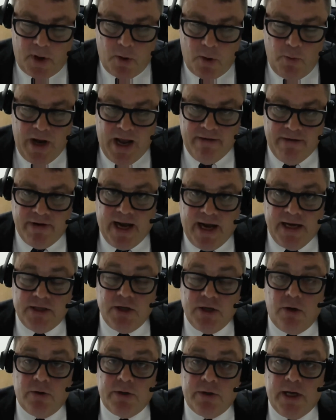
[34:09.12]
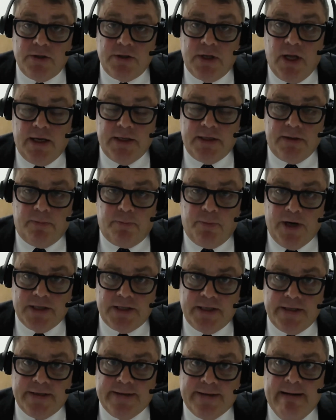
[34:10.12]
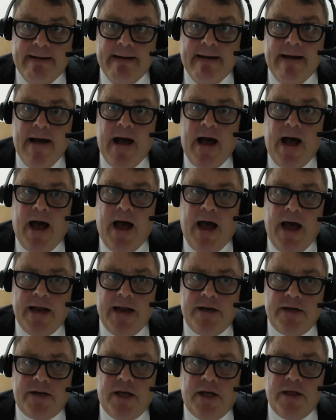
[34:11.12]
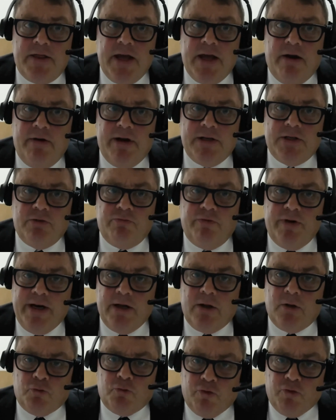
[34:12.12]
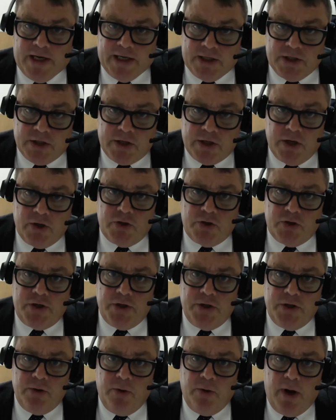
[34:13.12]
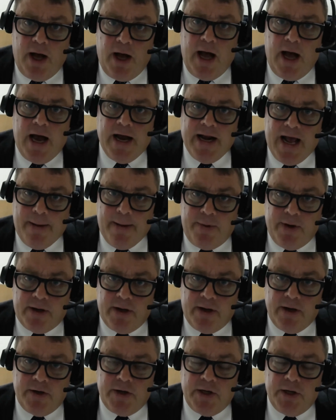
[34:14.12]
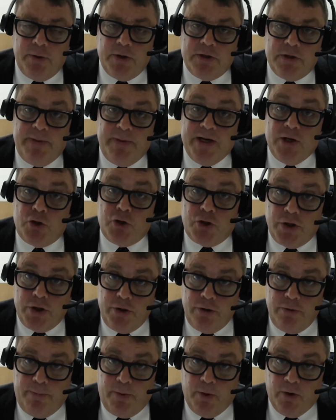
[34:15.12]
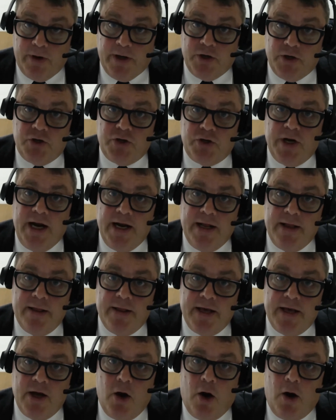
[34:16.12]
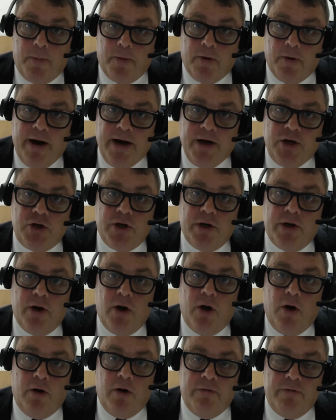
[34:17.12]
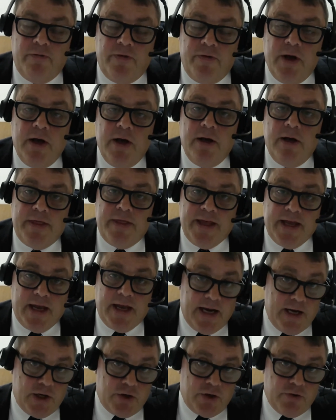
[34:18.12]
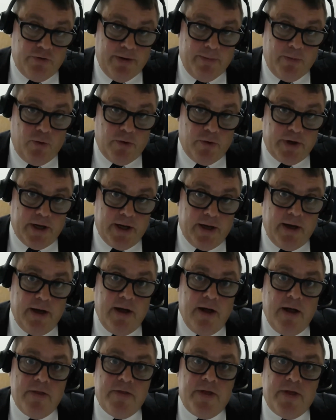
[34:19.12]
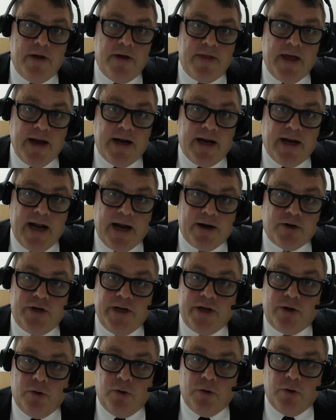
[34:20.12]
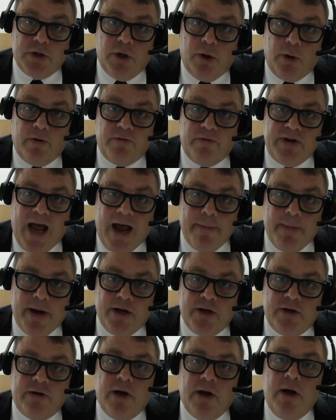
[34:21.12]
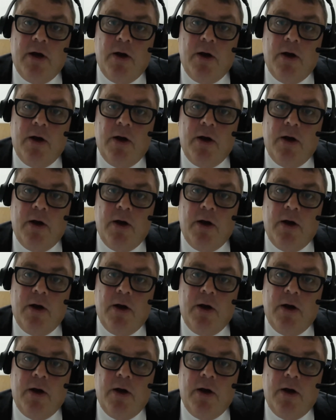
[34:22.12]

We have a case along those lines at present. And there is a real risk to an applicant who has been too bullish in the operation of the interim order that they can actually cause a lot of damage,